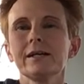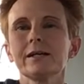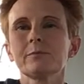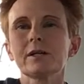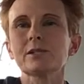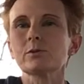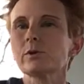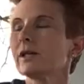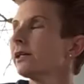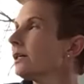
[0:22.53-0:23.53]
in my
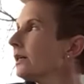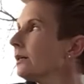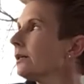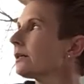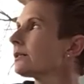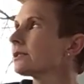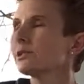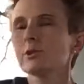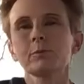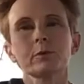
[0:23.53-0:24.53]
swing,
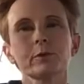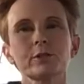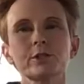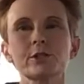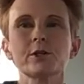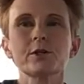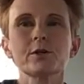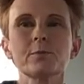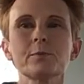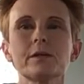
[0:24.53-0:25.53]
listening to the birds
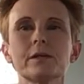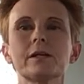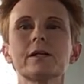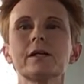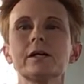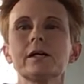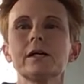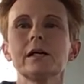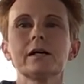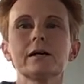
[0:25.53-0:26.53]
chirp and
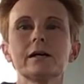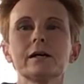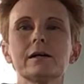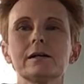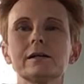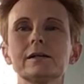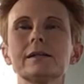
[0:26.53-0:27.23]
uh,